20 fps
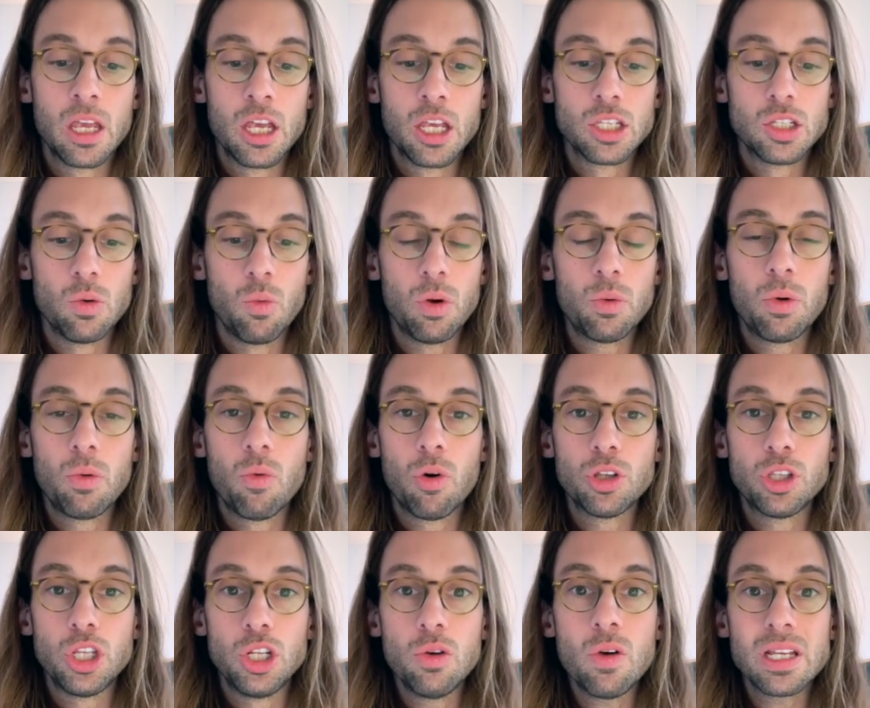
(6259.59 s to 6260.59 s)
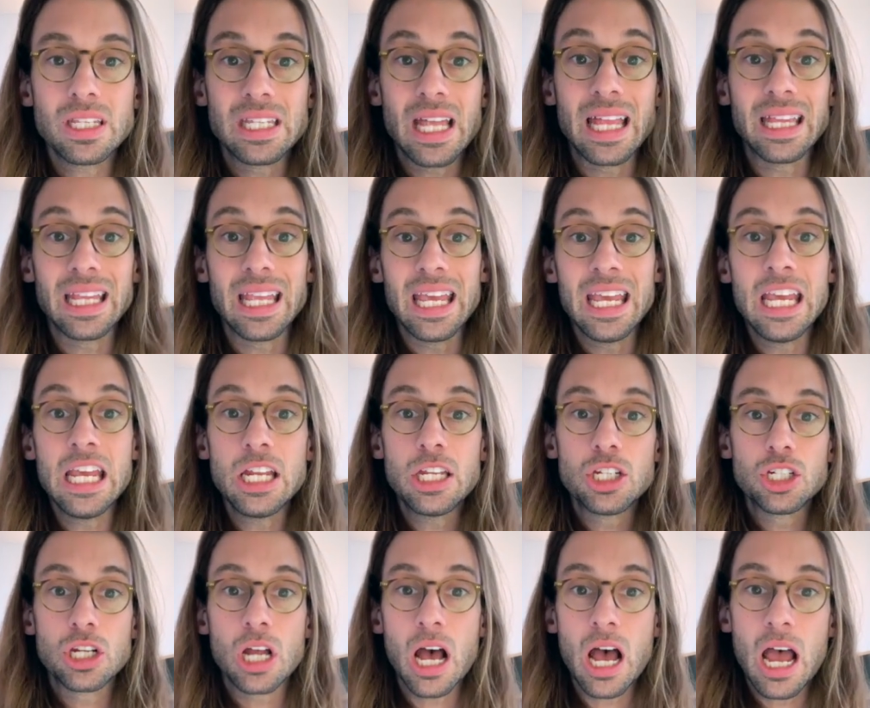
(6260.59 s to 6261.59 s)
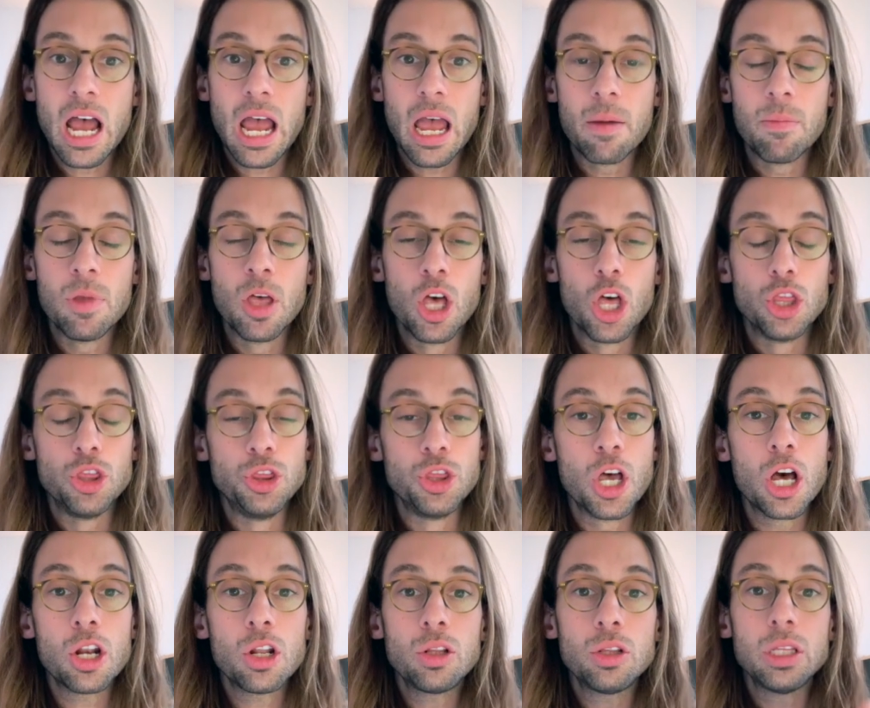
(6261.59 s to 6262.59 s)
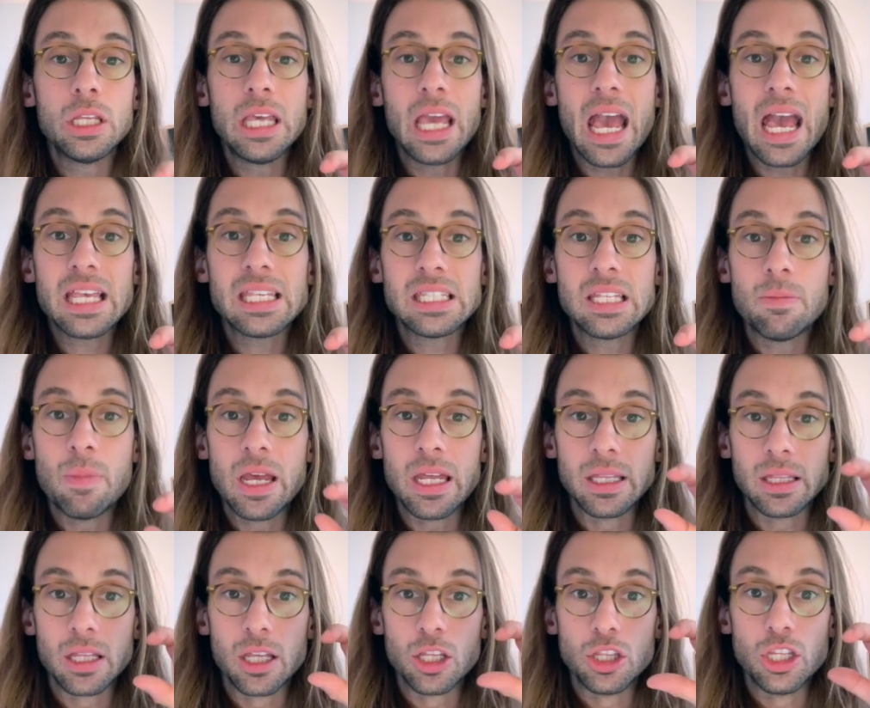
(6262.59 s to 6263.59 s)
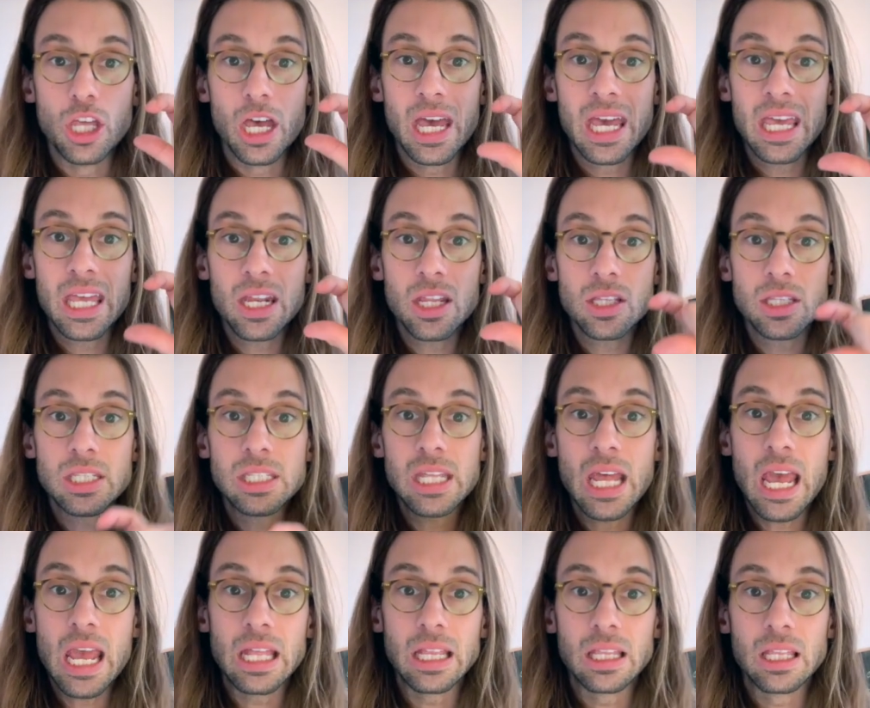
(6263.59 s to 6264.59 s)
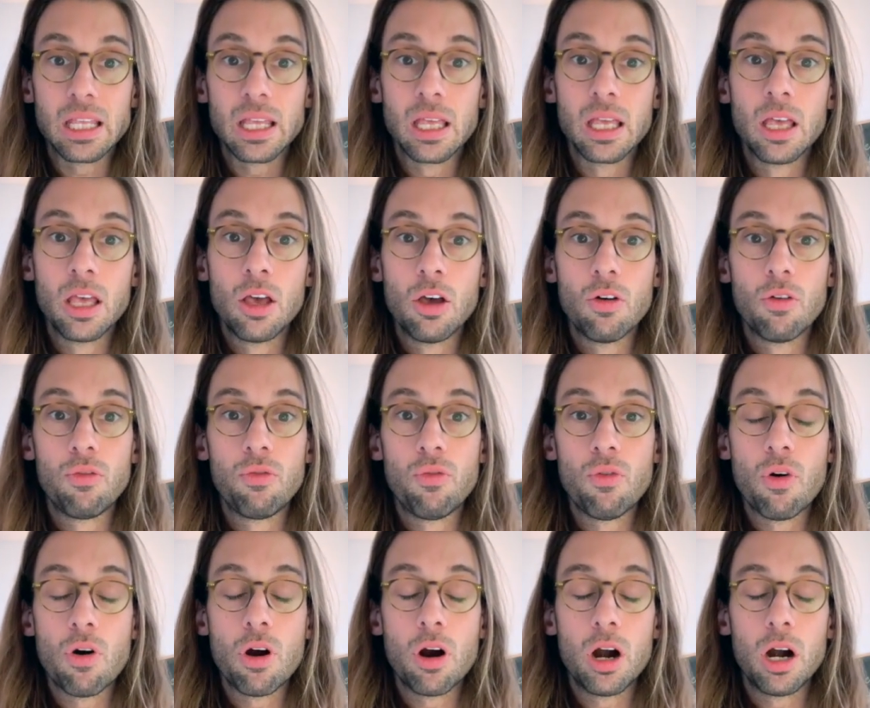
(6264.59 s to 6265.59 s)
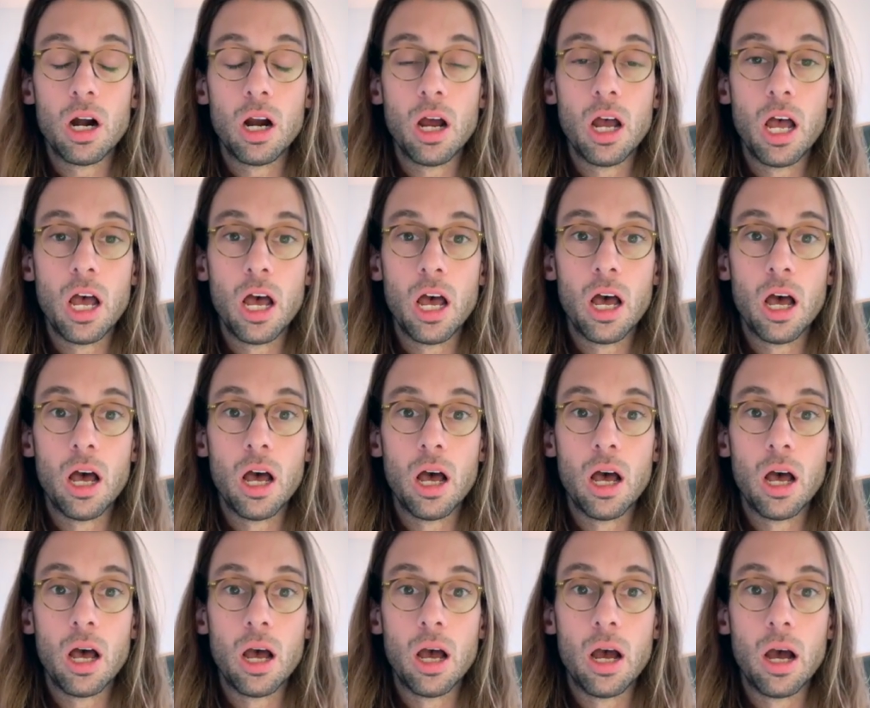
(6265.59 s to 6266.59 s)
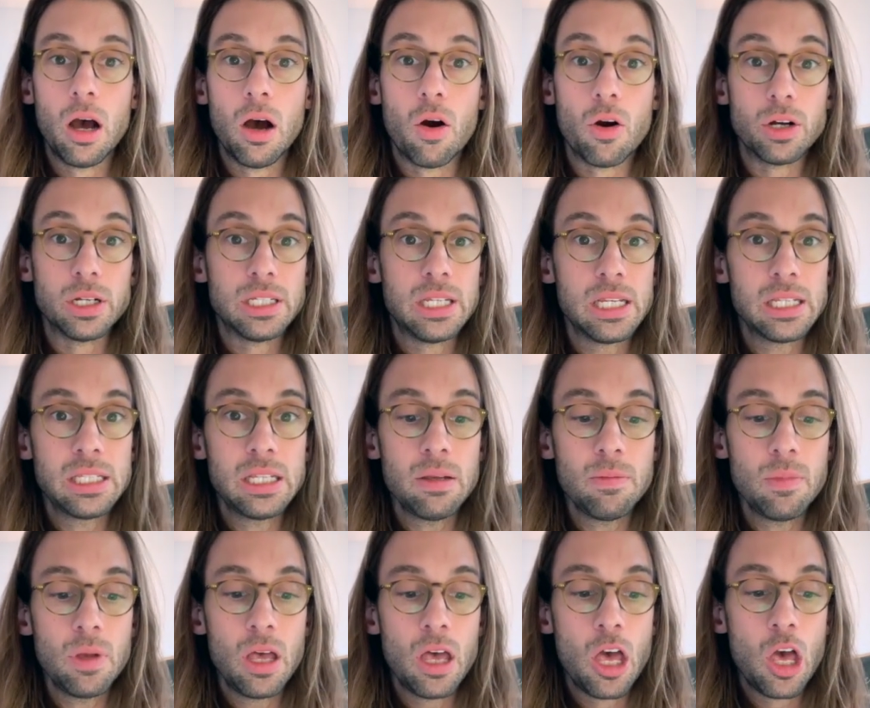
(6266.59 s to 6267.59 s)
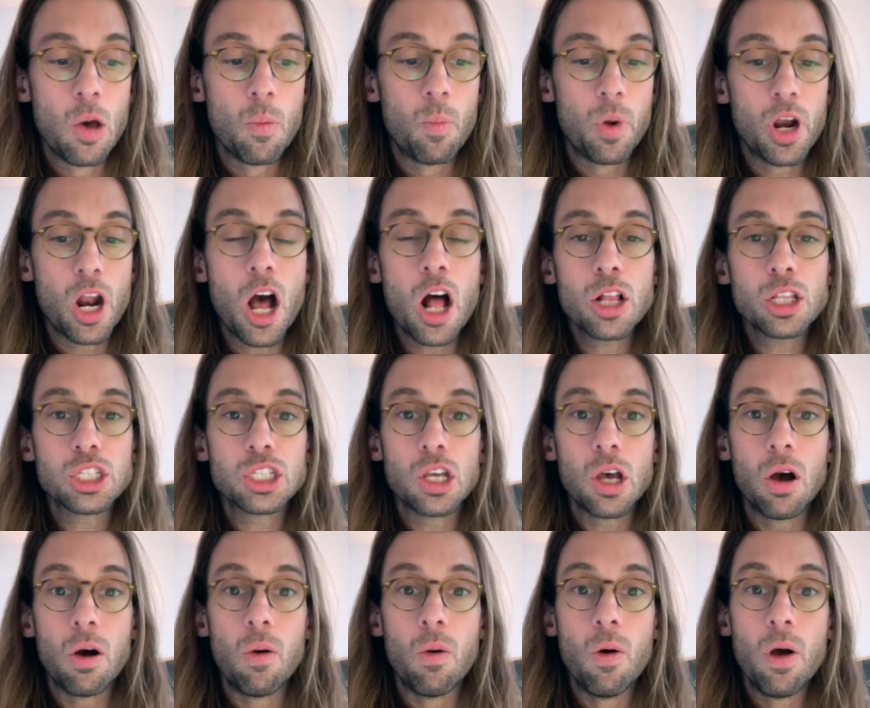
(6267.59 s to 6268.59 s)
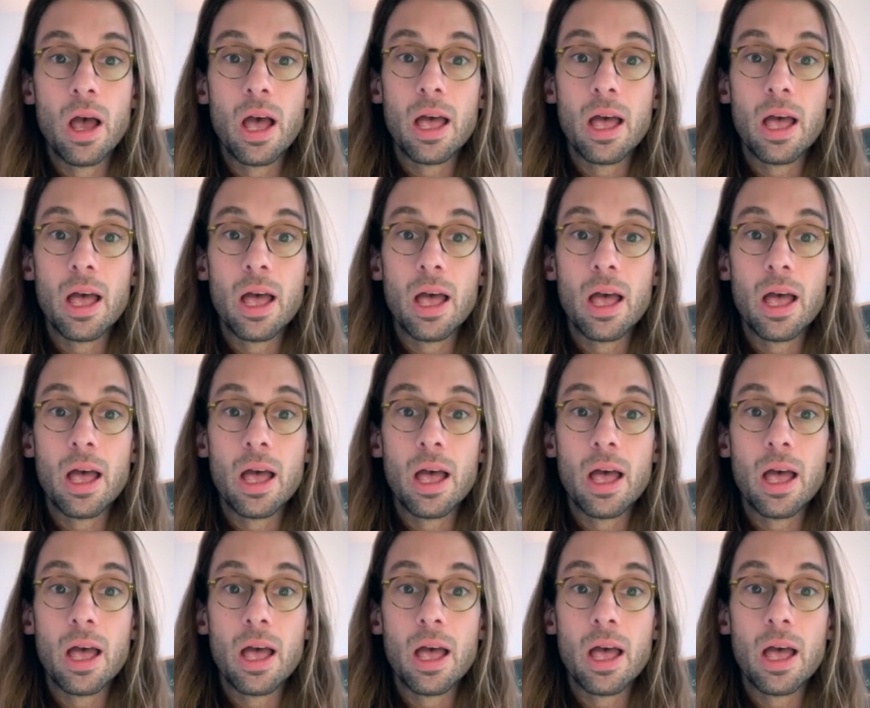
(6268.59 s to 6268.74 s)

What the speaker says: So what we want to do is that each time, not only estimate the hidden state for our system, but also